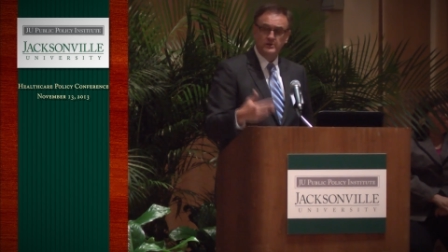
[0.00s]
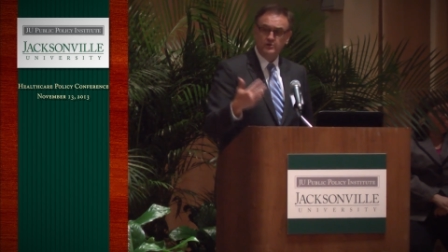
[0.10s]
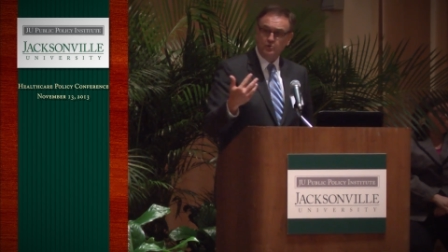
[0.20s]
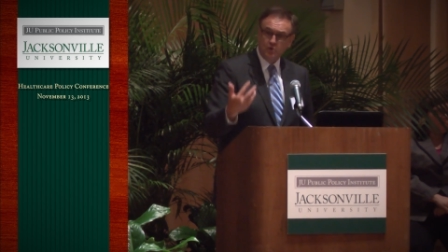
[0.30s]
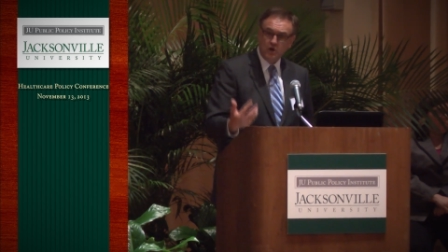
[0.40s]

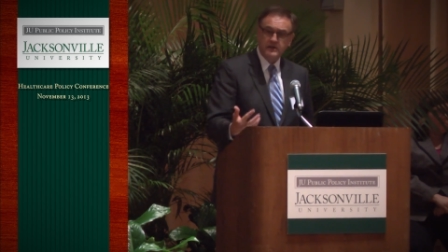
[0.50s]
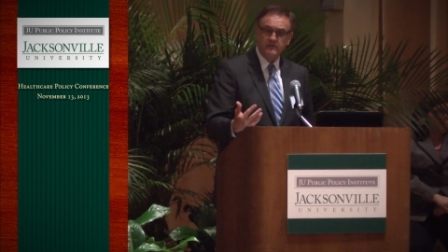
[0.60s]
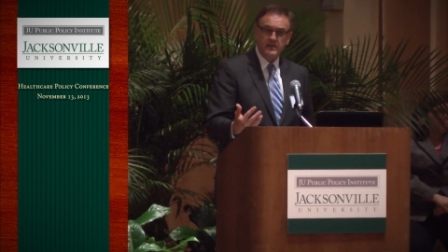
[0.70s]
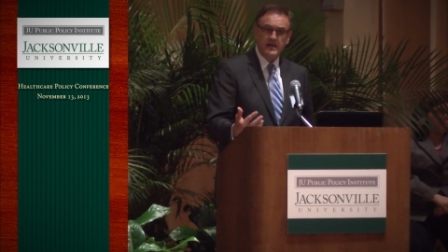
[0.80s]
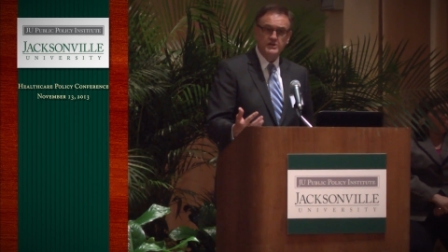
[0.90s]
You look
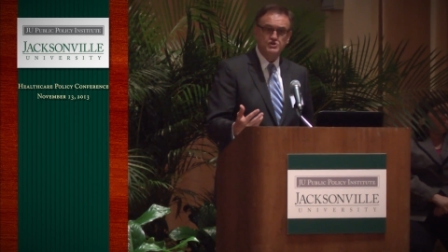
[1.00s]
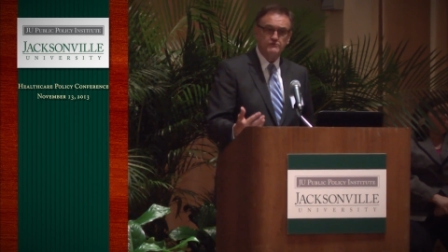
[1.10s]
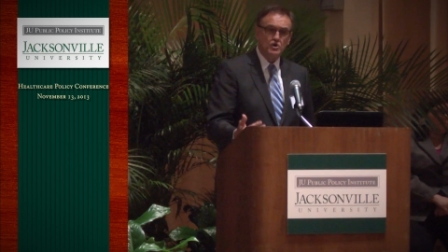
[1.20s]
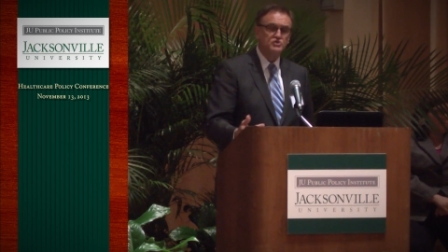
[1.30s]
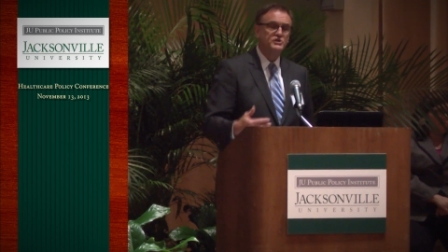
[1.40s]
at the age
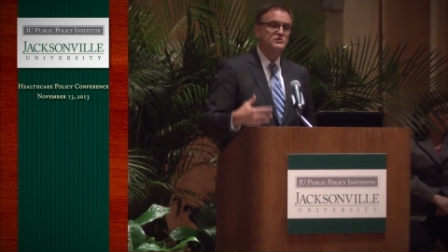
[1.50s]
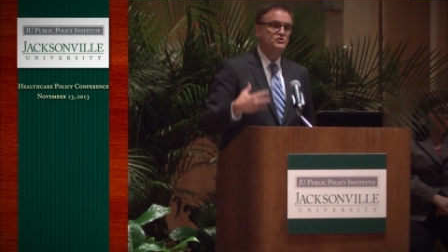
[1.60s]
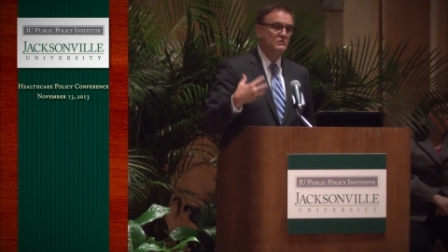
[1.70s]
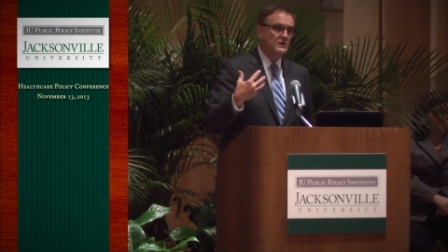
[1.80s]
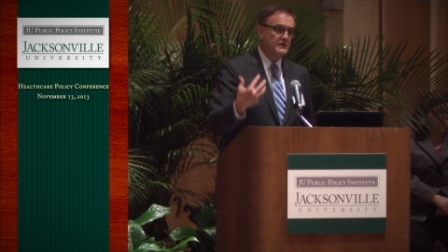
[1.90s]
of
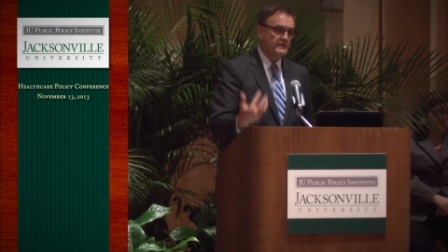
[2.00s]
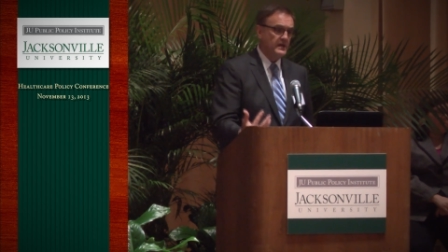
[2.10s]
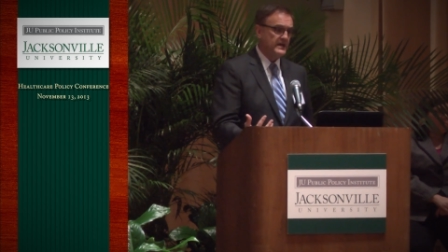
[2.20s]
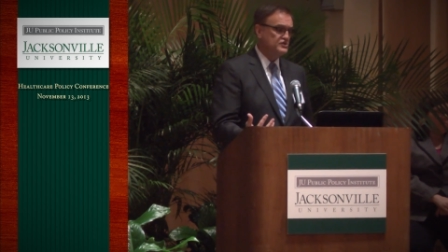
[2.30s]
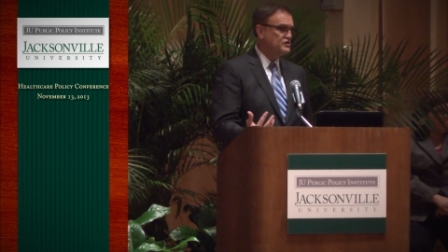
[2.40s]
nurses, you look at
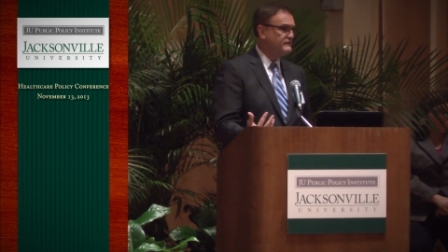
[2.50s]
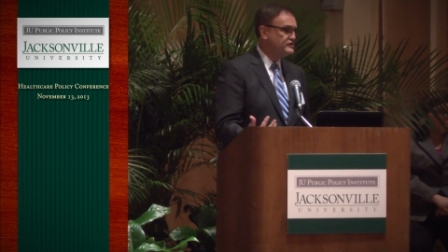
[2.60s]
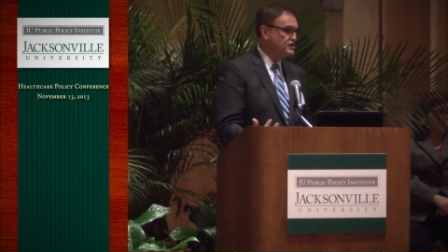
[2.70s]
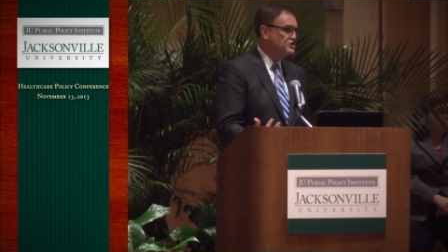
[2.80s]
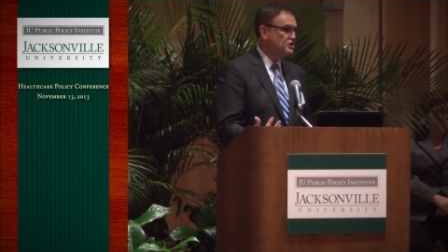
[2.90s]
the age of
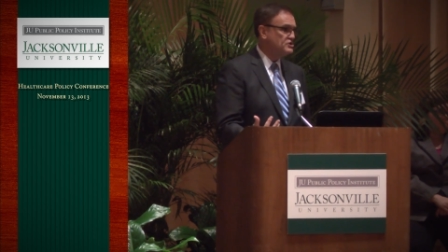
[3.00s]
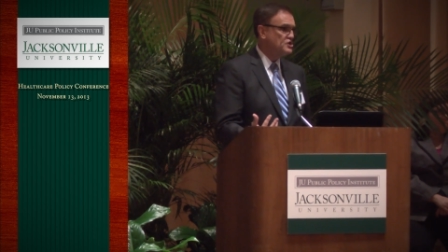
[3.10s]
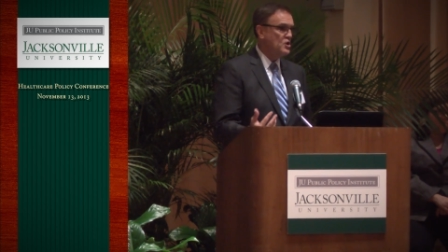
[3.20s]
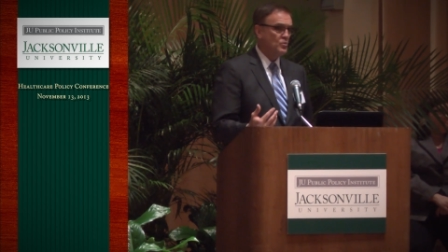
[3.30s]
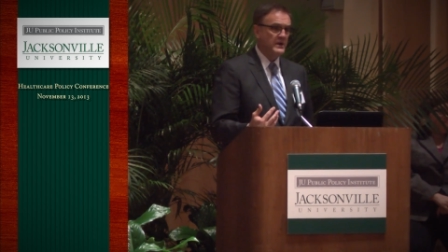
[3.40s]

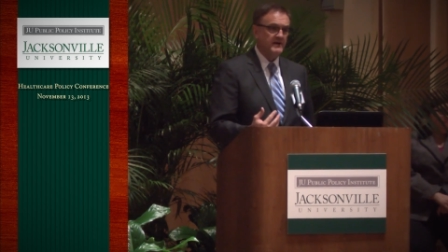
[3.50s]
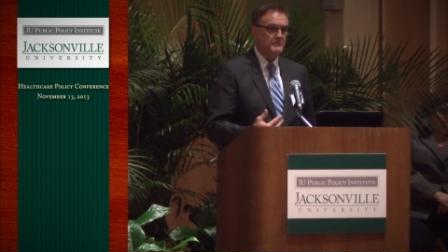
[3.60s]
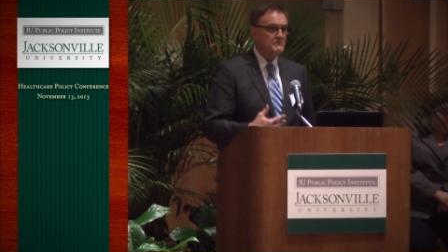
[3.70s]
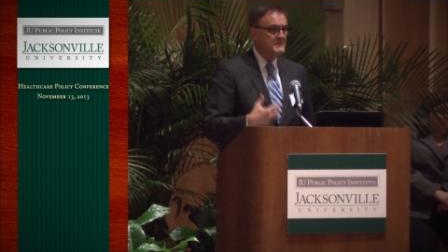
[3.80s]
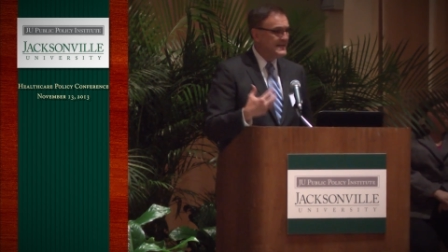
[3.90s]
physicians, we have
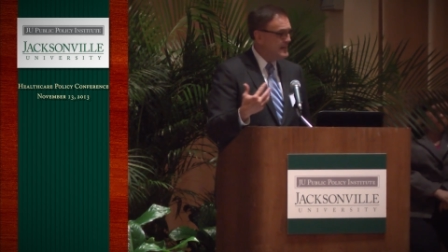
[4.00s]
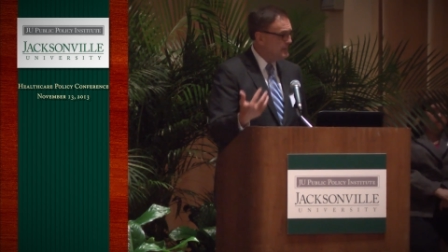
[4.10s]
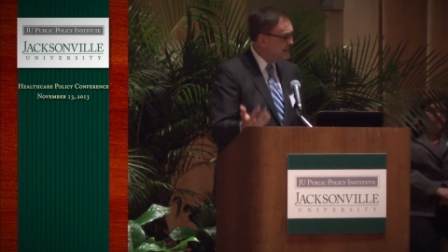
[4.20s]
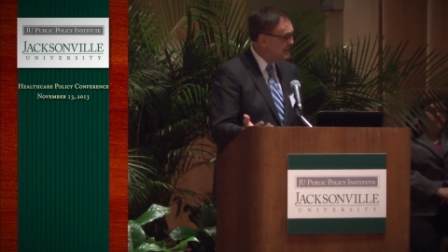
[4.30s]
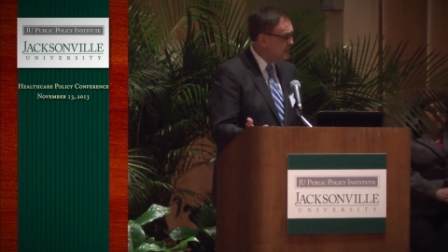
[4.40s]

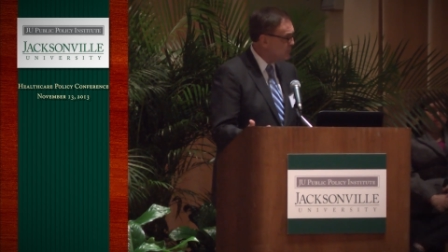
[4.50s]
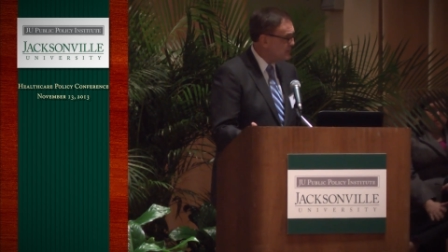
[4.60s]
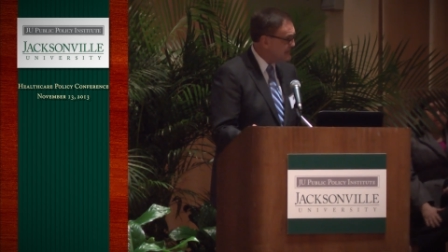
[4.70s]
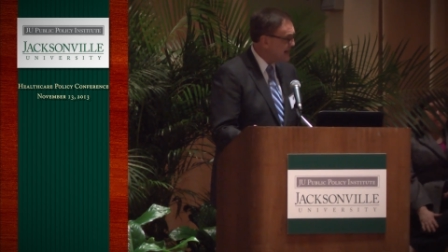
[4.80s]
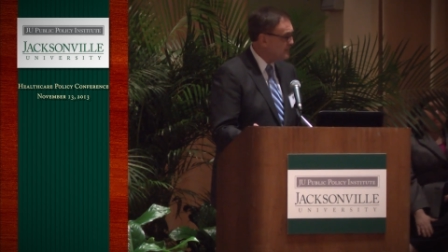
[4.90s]
many pending
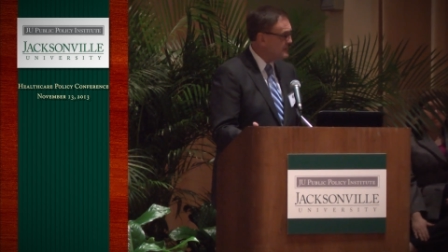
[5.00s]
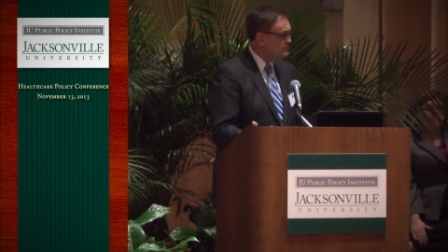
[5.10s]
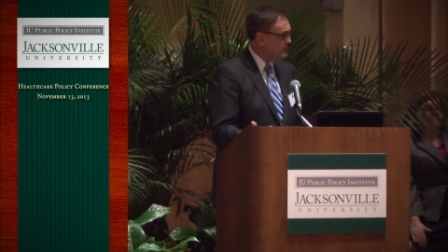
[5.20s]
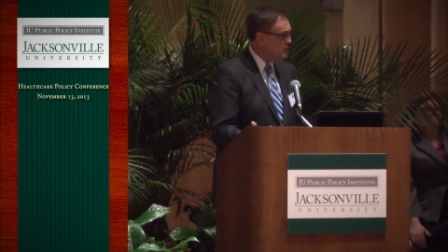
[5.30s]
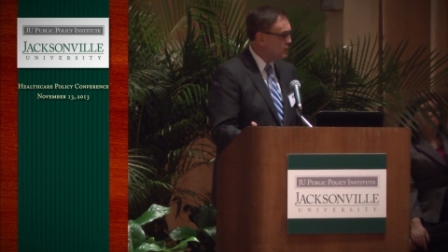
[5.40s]

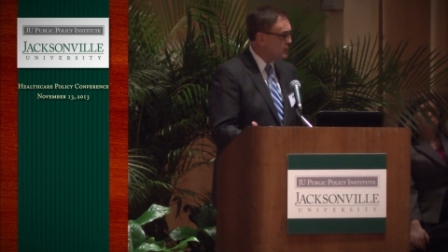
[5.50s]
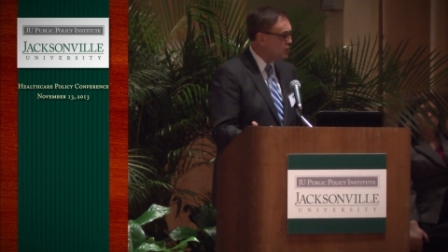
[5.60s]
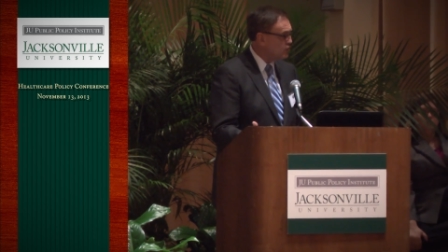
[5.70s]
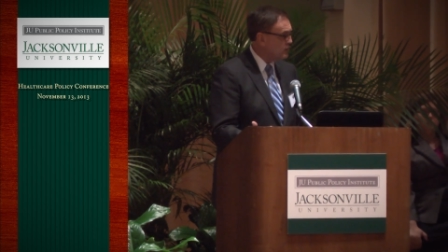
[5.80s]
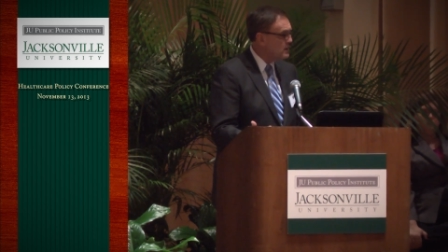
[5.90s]
retirements that are going to
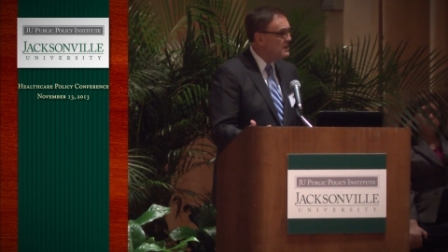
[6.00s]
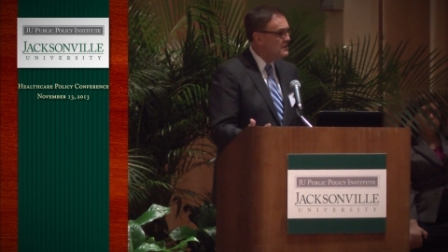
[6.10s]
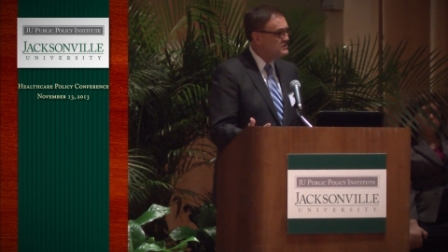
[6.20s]
occur.